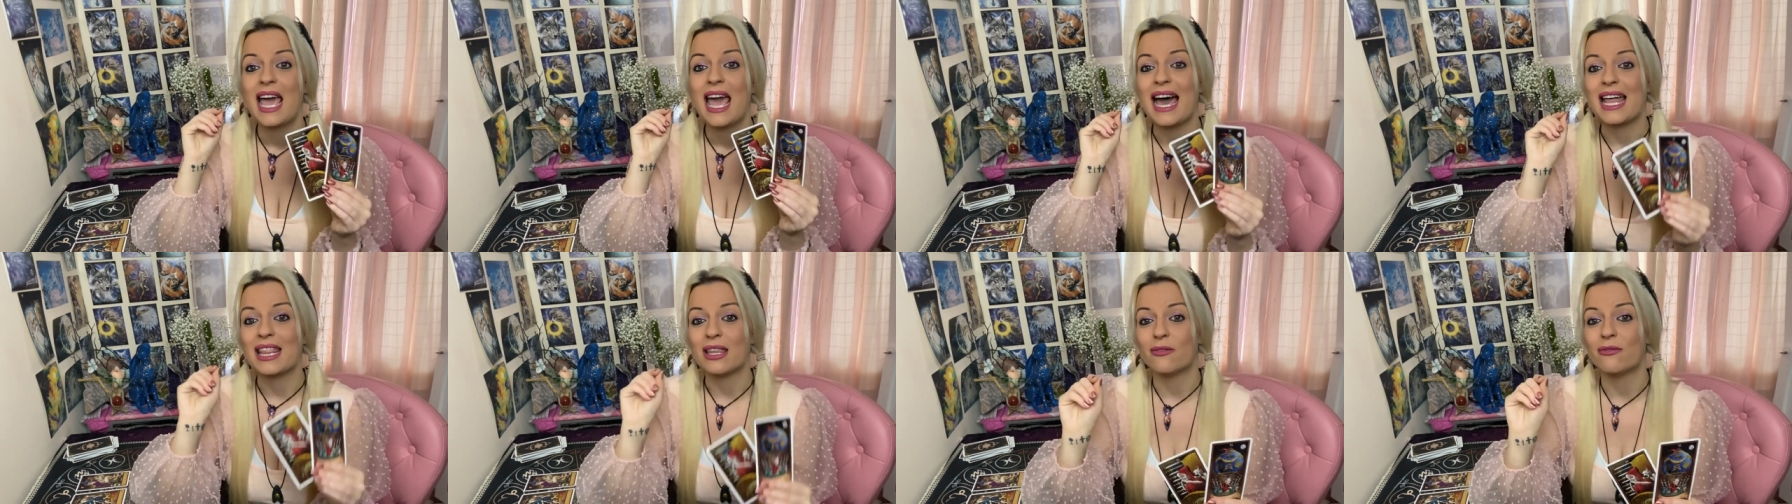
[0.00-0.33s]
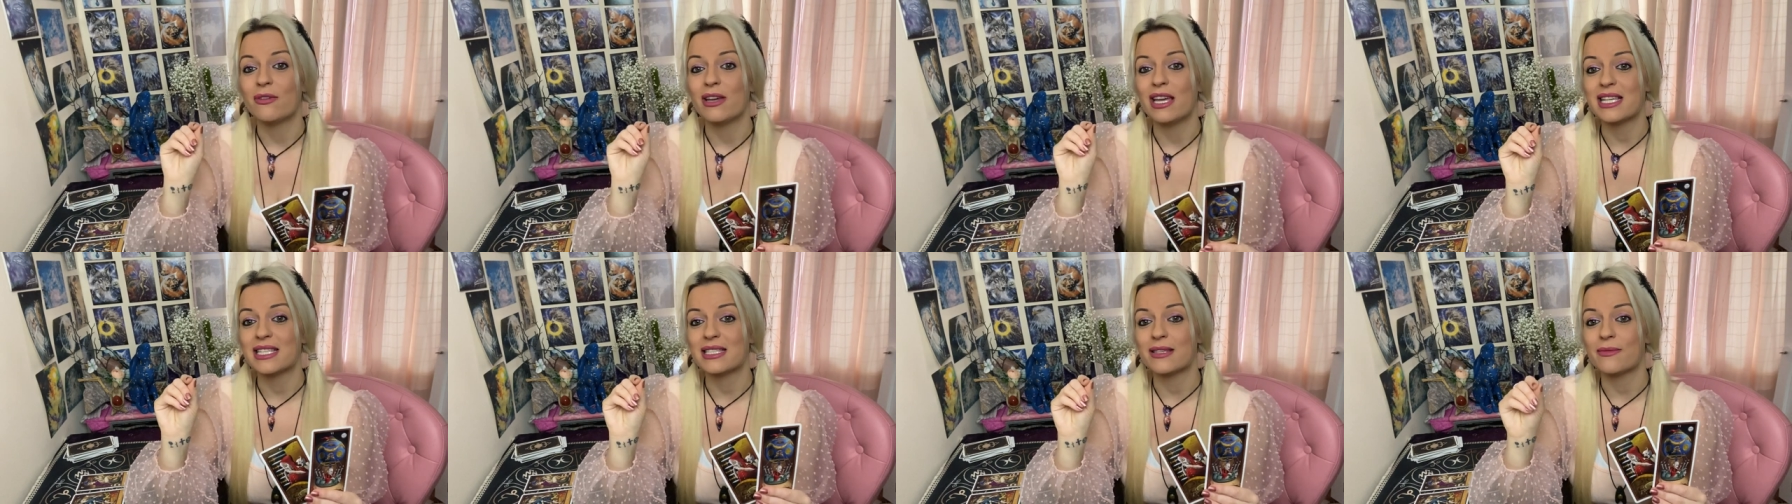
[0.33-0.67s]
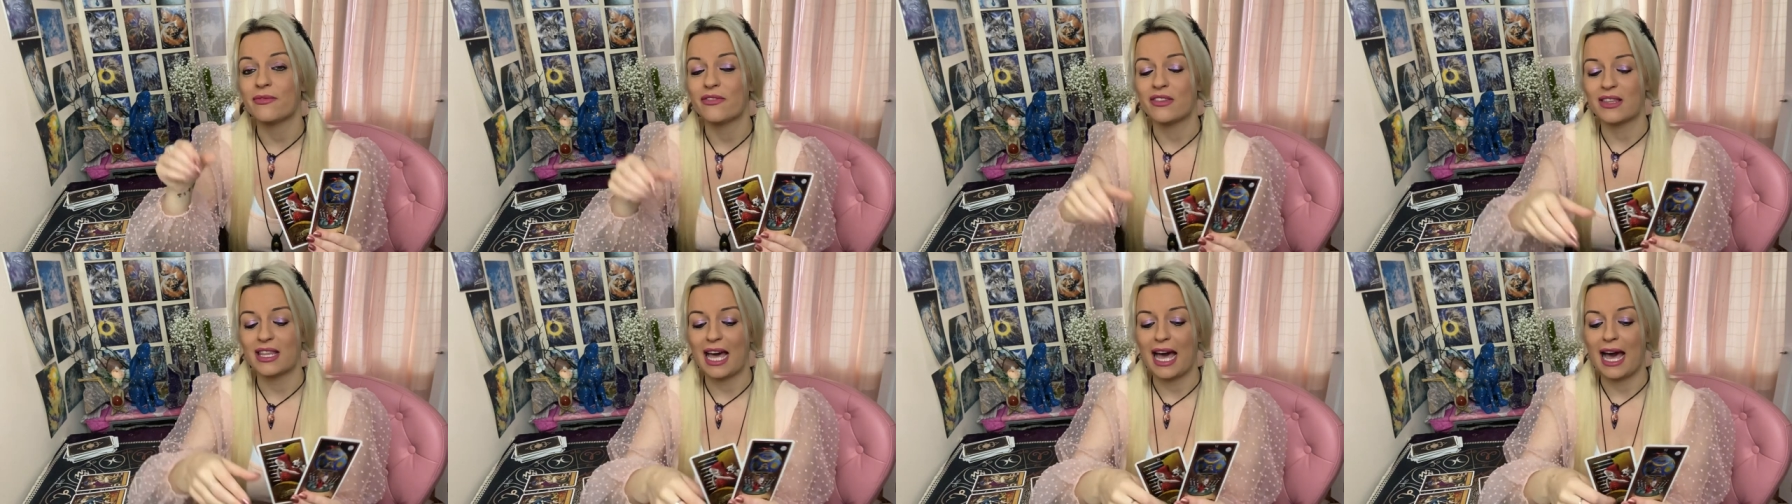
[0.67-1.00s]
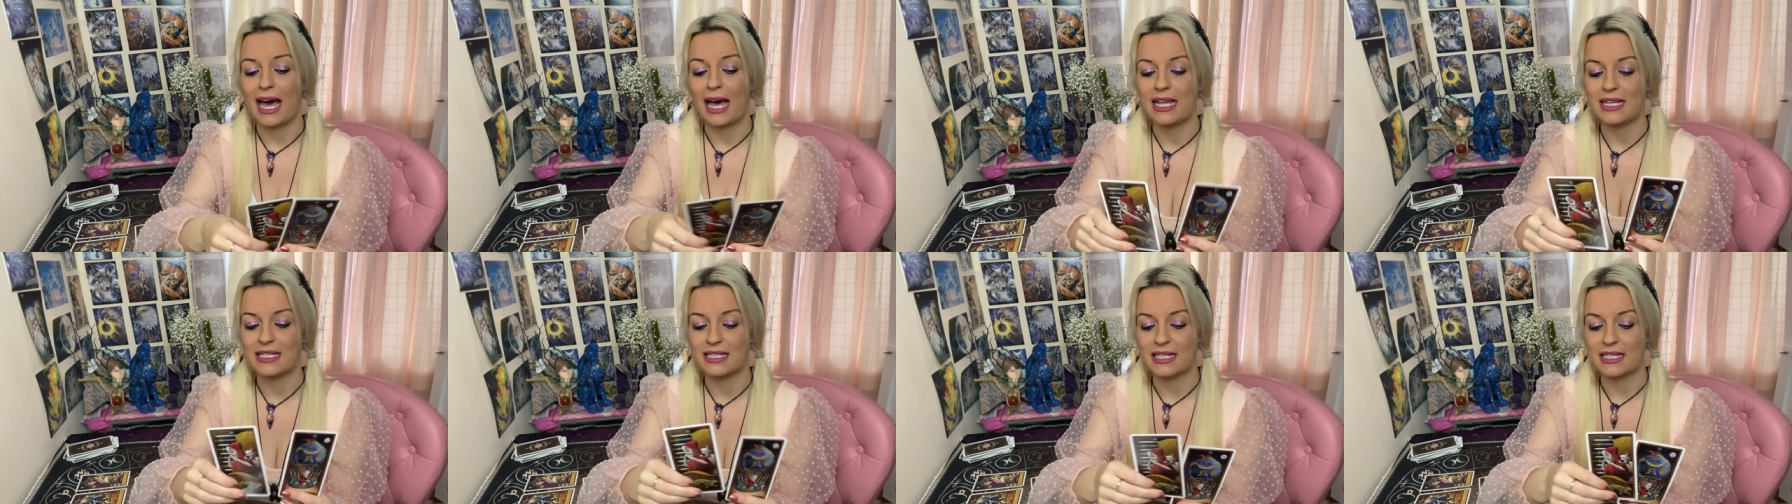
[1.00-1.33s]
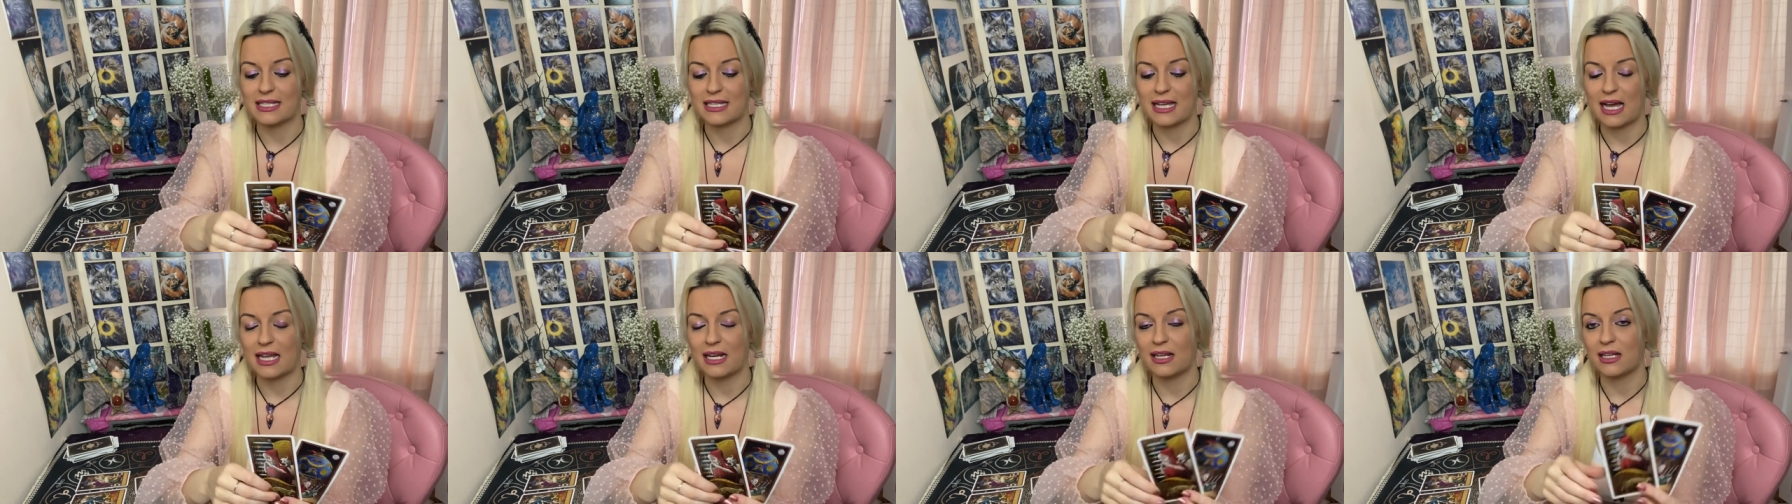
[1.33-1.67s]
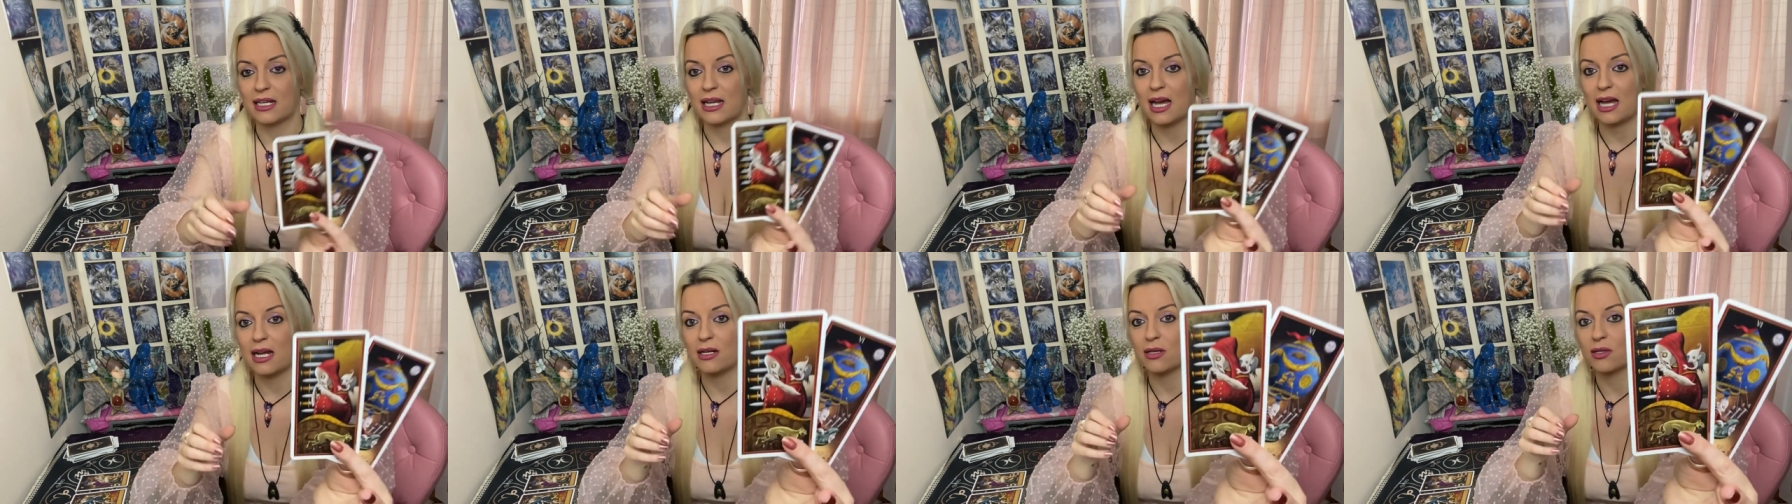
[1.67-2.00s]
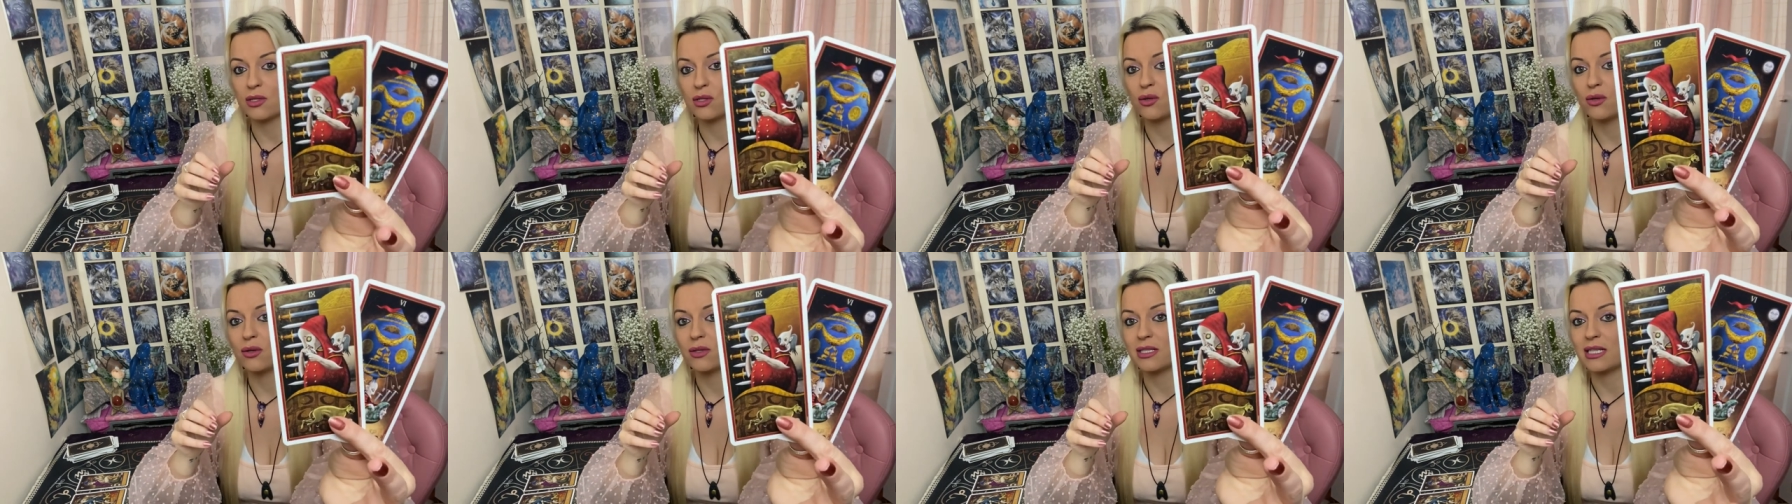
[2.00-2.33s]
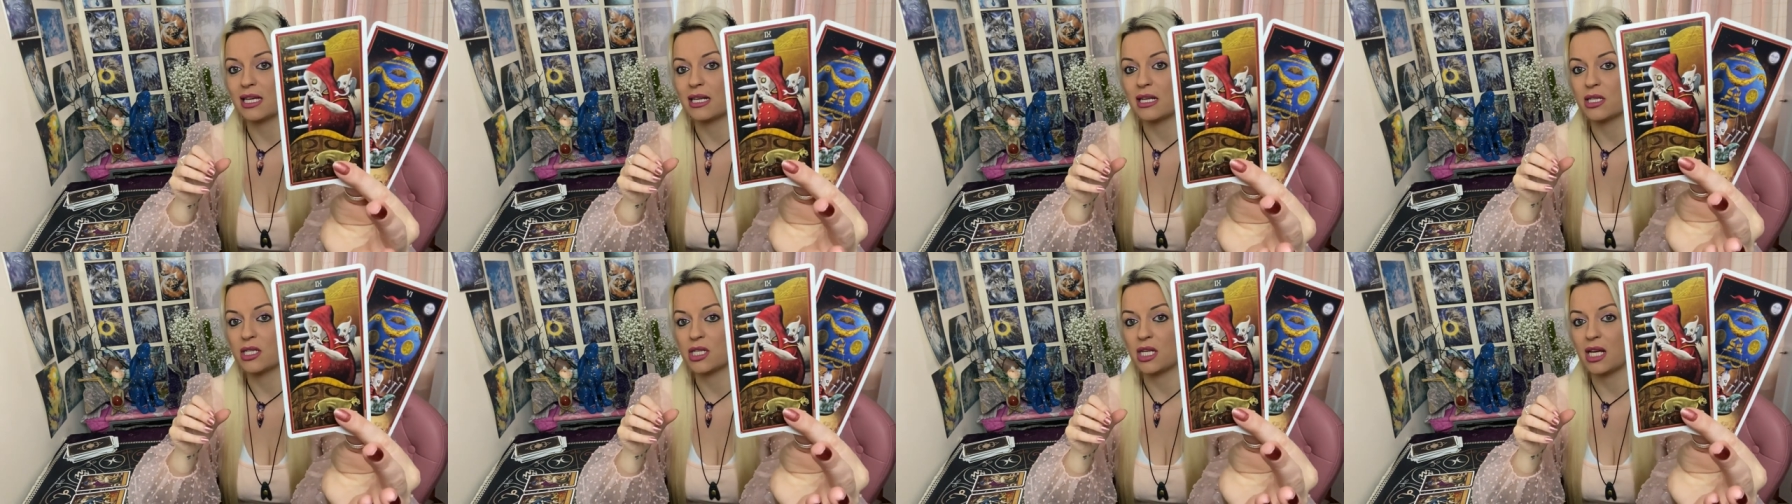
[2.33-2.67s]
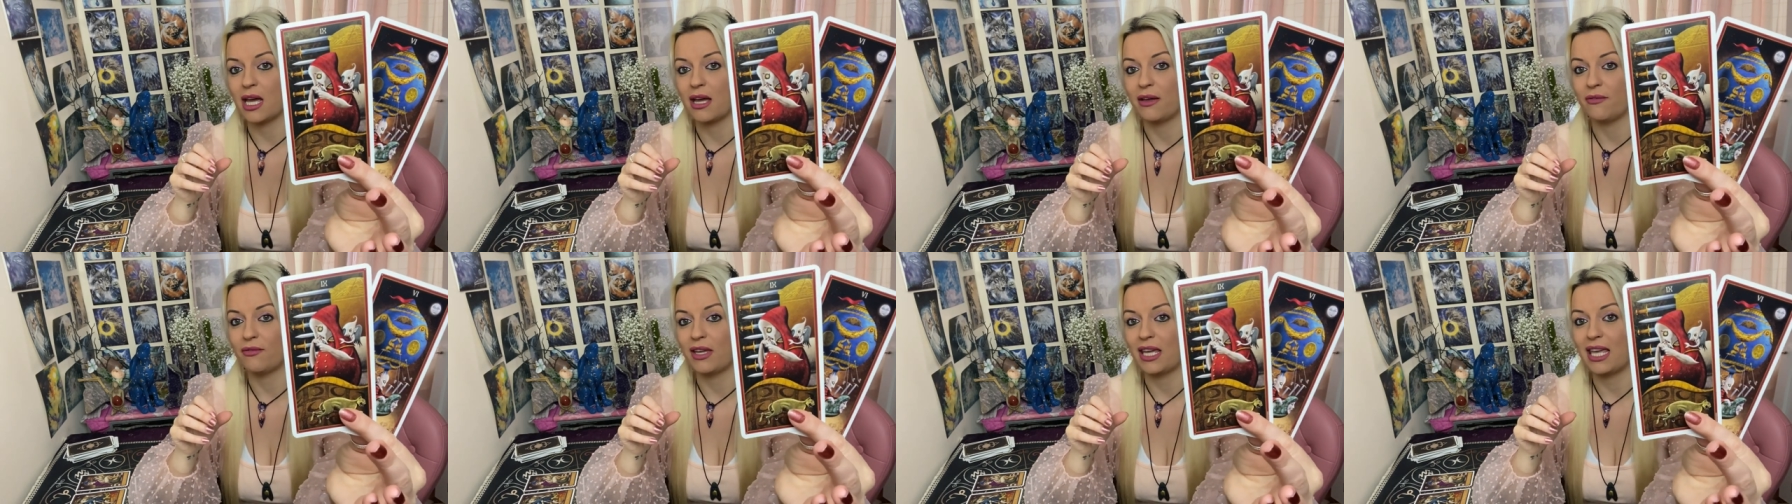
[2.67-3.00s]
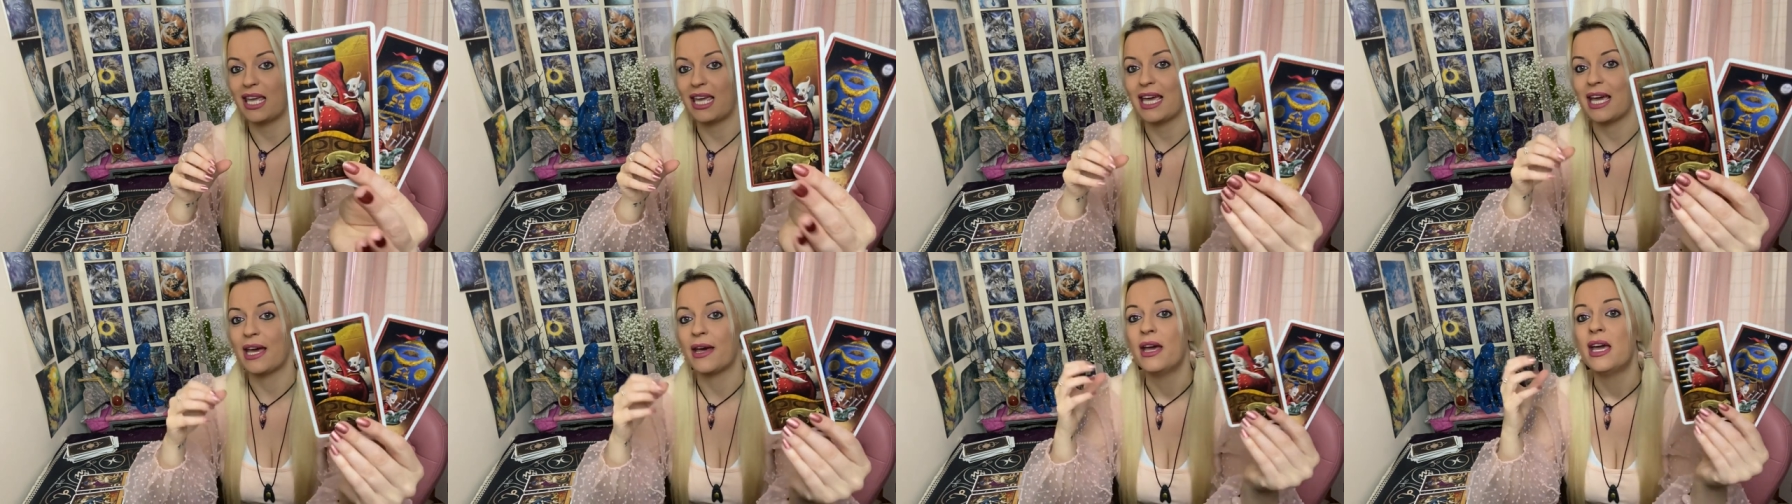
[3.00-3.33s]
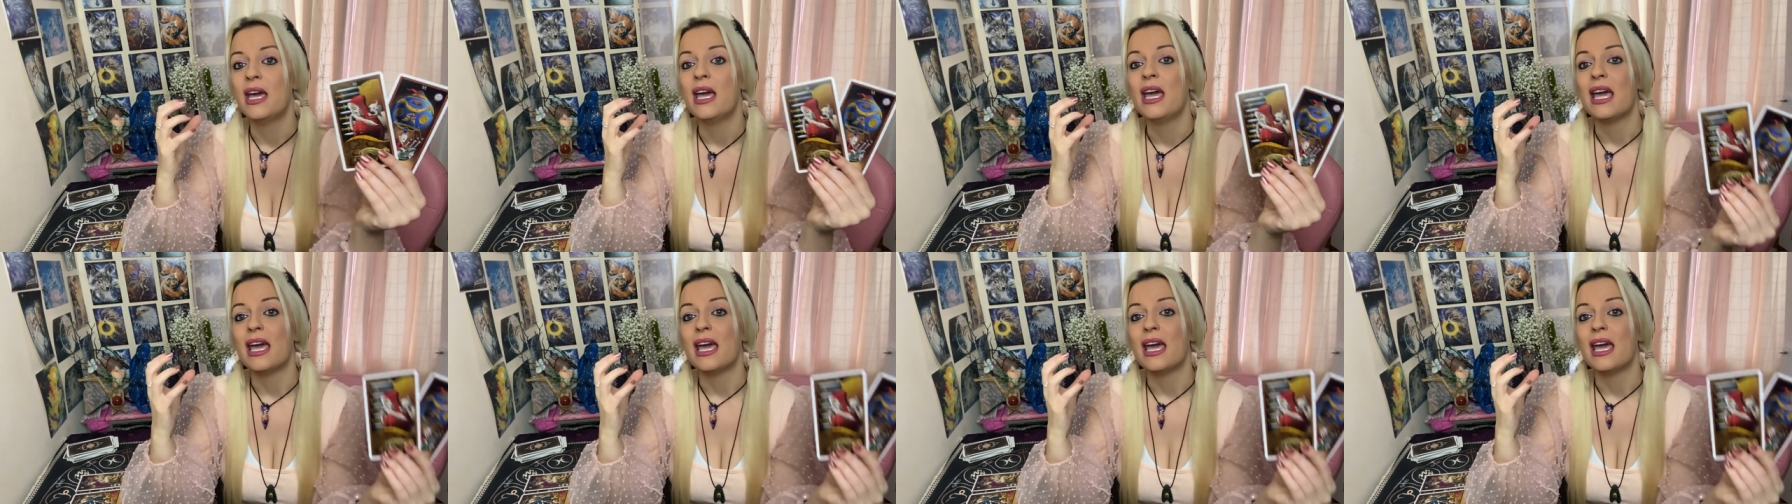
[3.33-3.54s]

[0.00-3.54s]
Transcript: And the reason for that is this kind of Nine of Swords energy over here.